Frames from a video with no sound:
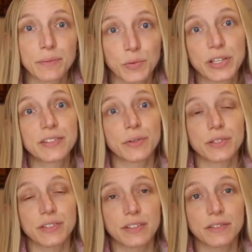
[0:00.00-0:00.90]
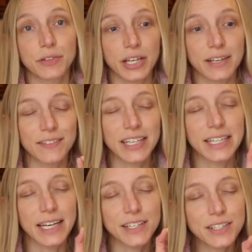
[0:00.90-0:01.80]
resources for kind of
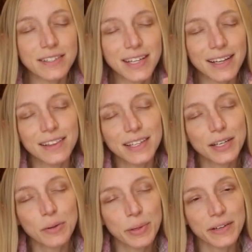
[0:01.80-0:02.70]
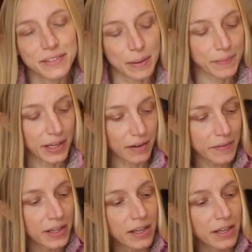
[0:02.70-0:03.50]
getting that, just that little bit of something.